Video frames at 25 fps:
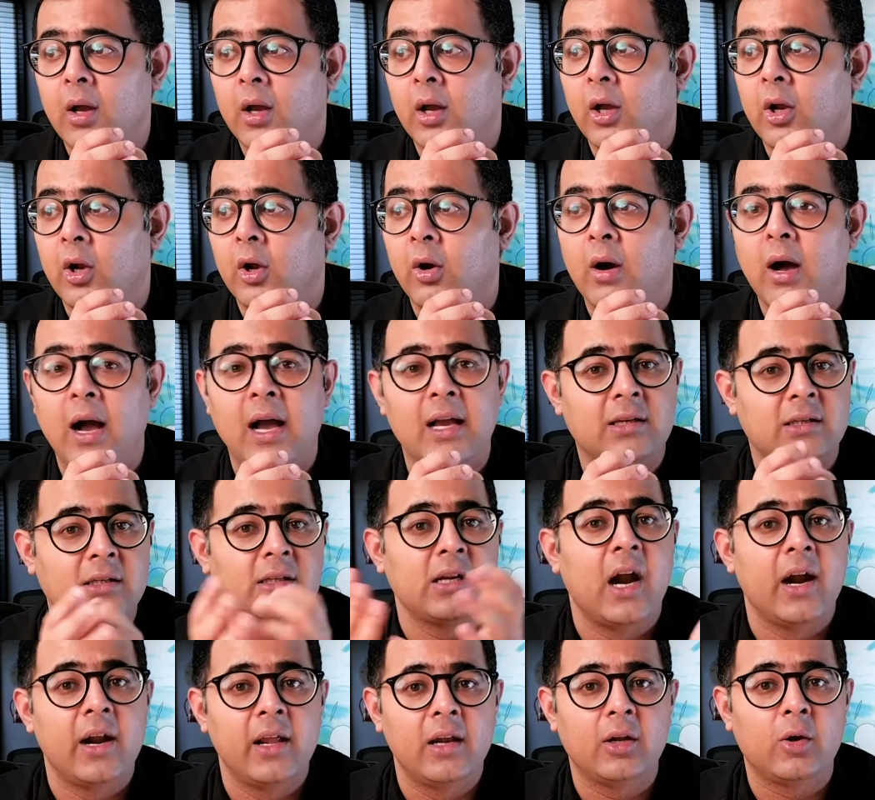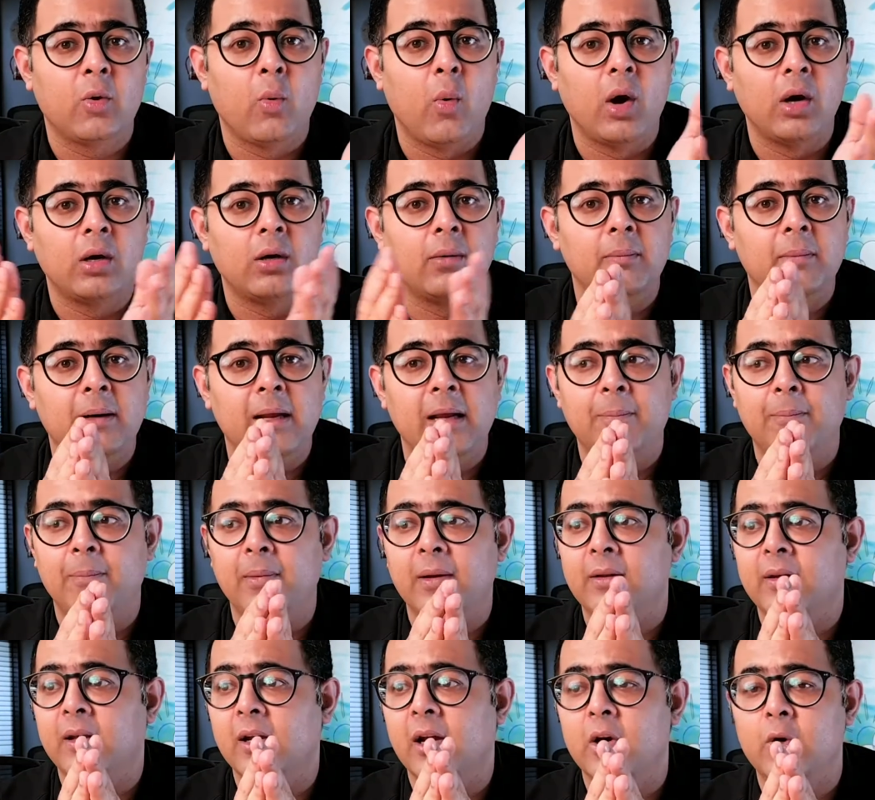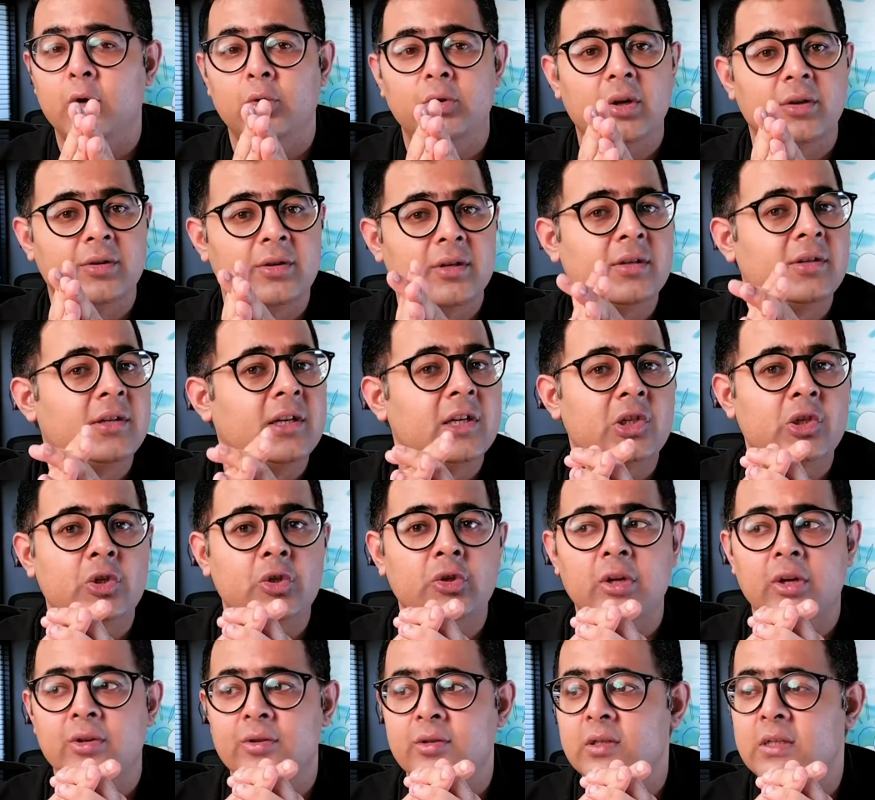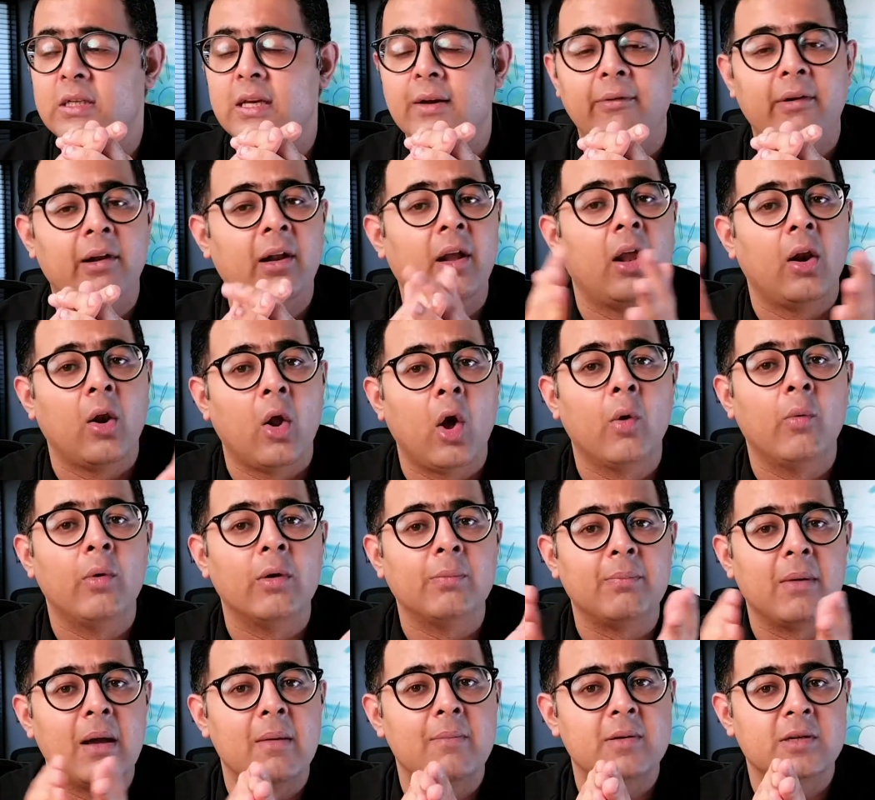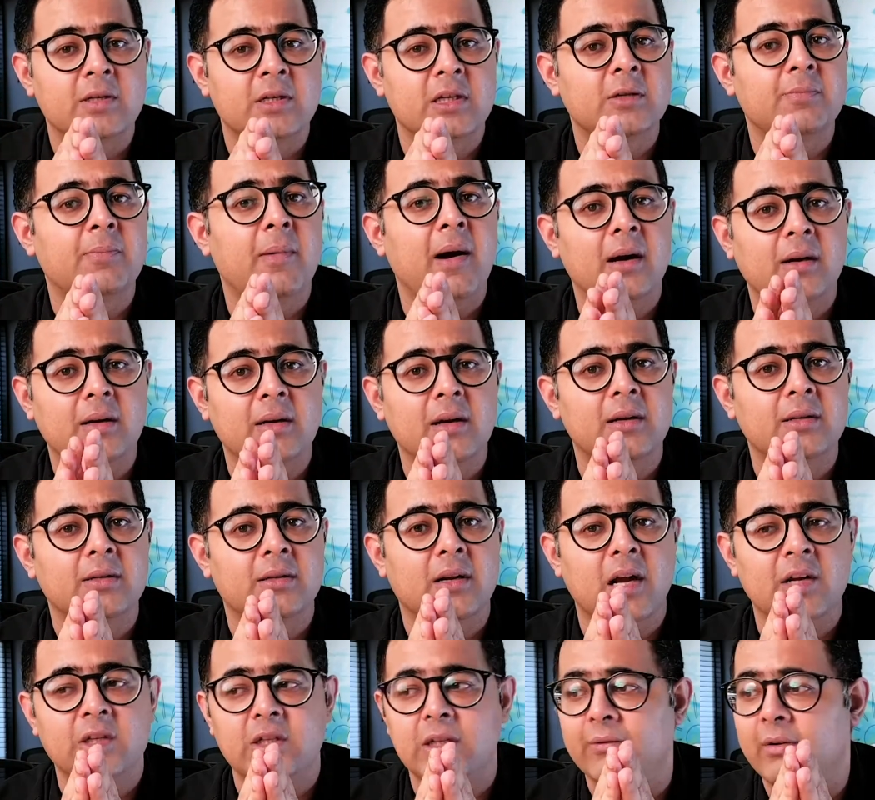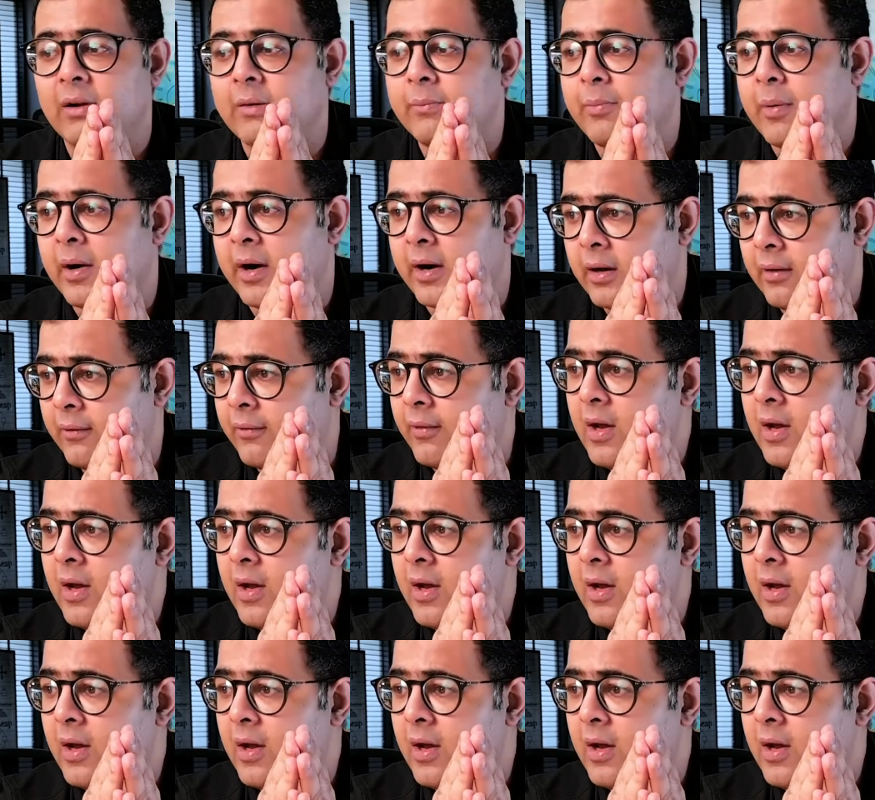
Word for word: You know, I started Quantum Leap in the year 2006 2007 along with my business partners Rajiv and Pranav,